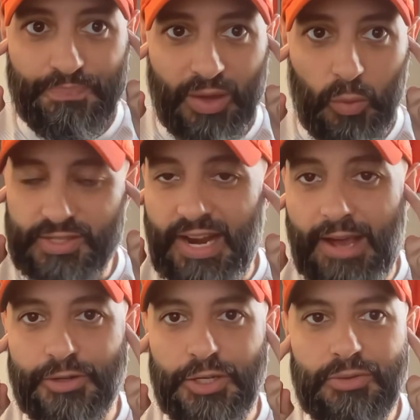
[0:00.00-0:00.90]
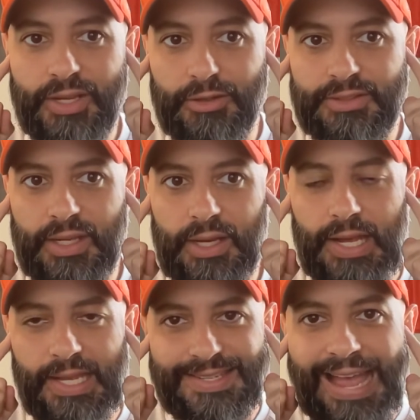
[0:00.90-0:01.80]
It was an afternoon tilt.
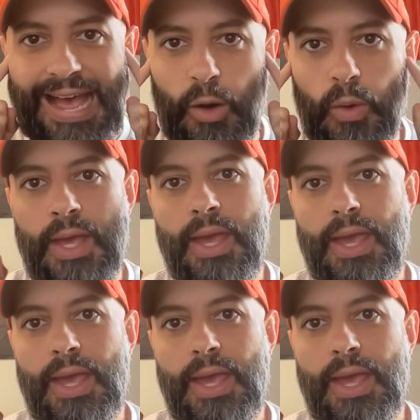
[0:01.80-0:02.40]
It's now